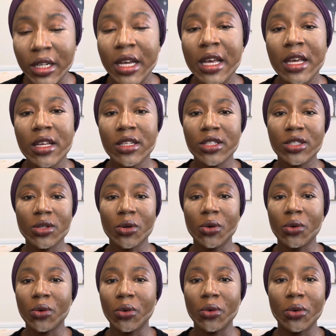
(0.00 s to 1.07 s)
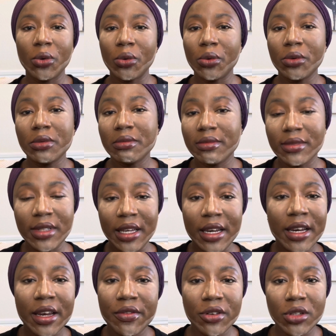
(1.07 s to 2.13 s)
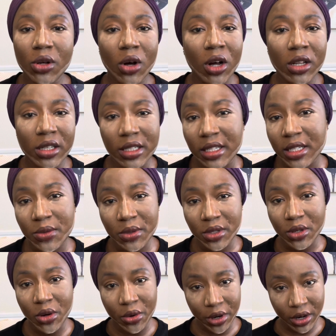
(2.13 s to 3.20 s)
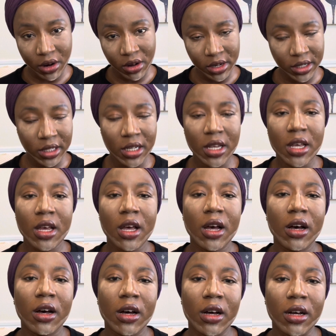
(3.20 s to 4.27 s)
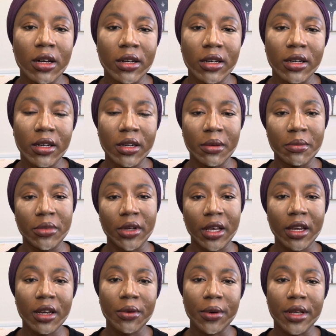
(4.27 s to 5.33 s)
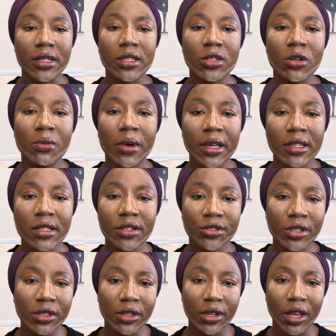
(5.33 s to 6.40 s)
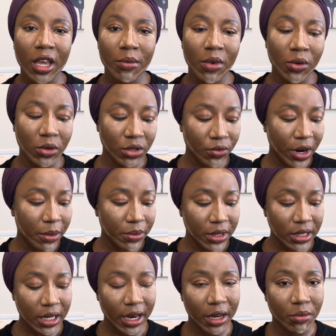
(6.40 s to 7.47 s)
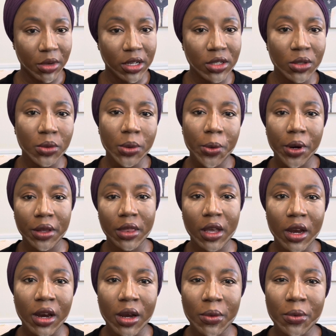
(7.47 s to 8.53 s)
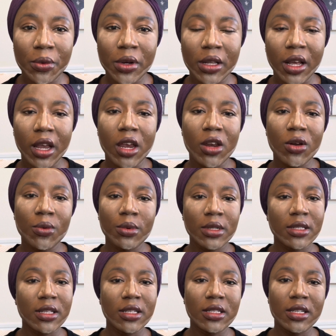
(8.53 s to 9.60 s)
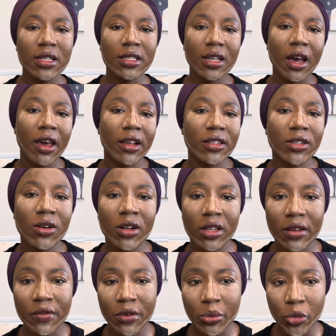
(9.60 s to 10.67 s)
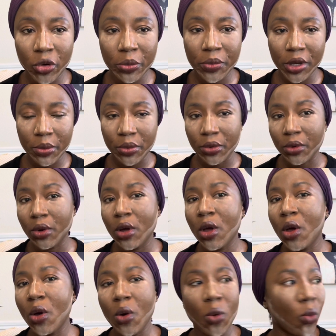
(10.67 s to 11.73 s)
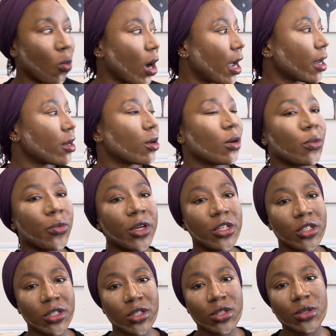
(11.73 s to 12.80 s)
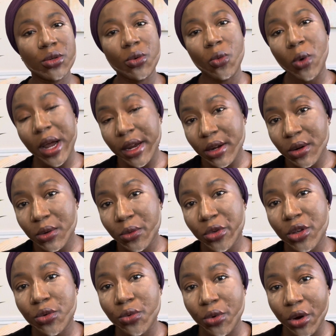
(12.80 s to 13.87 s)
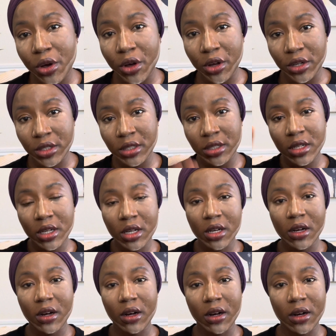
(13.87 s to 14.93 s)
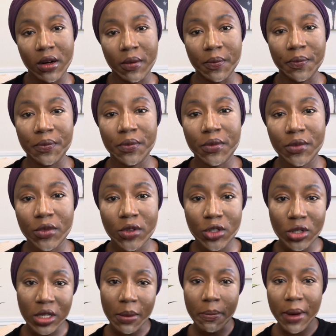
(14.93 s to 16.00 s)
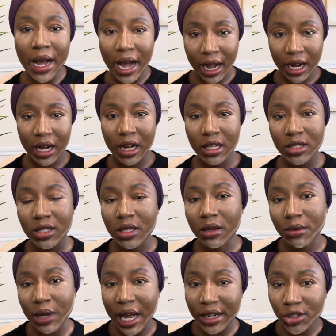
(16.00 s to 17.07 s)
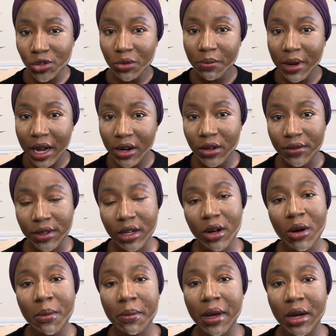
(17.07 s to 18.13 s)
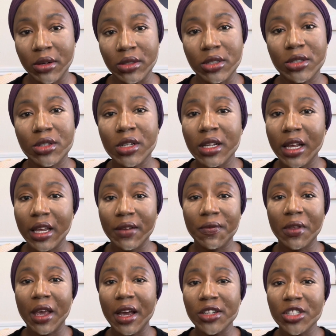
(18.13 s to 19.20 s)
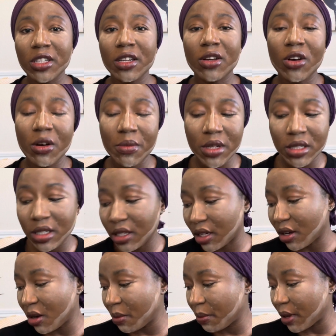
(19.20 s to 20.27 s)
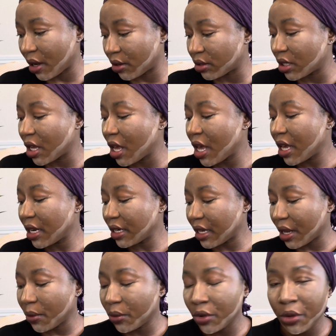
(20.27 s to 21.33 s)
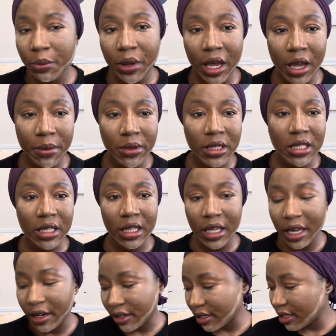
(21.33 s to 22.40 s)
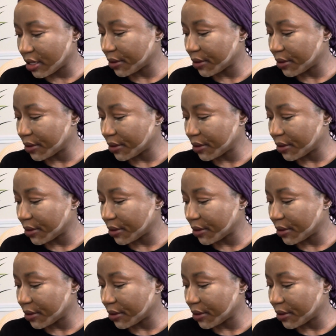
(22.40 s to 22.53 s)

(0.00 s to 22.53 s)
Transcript: So they didn't even know all of this was going on. But anyway, so my sister-in-law came and was right beside me. So we were there, and we were like, but since this guy is calling for more people, why don't we run to the back, to the actual back of the compound, so that if they actually come into the compound, they won't be able to get us.